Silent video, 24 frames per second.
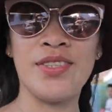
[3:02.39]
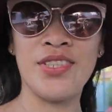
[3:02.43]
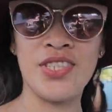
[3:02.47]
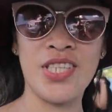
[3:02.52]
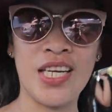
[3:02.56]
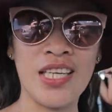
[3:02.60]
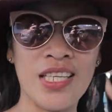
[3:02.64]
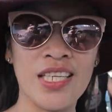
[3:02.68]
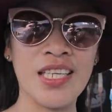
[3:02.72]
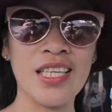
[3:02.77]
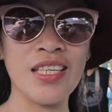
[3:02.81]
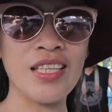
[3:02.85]
we'll
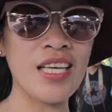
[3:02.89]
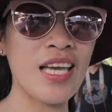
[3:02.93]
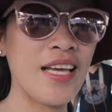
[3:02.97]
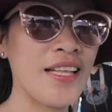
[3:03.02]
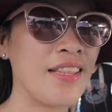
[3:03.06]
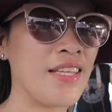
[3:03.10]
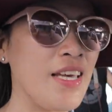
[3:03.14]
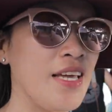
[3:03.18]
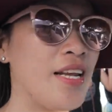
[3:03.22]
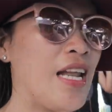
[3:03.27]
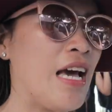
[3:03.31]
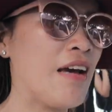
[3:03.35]
check in
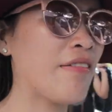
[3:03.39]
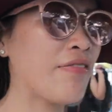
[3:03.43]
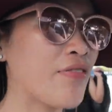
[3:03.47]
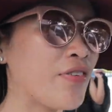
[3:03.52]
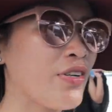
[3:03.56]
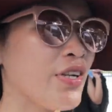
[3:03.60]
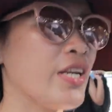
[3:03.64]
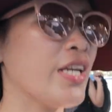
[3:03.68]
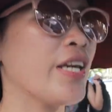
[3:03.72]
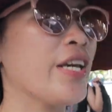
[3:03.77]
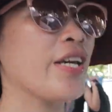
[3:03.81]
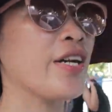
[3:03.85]
and then
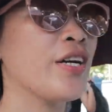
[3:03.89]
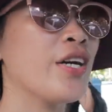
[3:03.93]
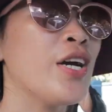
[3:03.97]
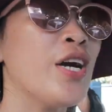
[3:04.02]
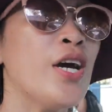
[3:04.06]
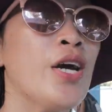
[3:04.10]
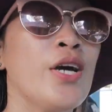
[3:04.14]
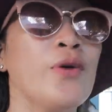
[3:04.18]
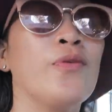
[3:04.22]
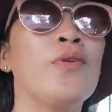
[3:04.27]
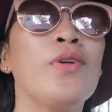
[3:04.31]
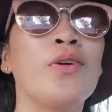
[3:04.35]
after here,
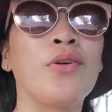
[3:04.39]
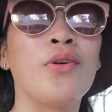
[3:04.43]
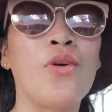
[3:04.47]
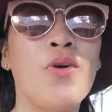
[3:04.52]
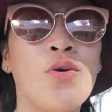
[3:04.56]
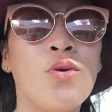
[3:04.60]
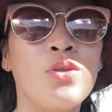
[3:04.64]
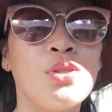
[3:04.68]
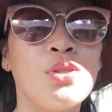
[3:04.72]
we'll go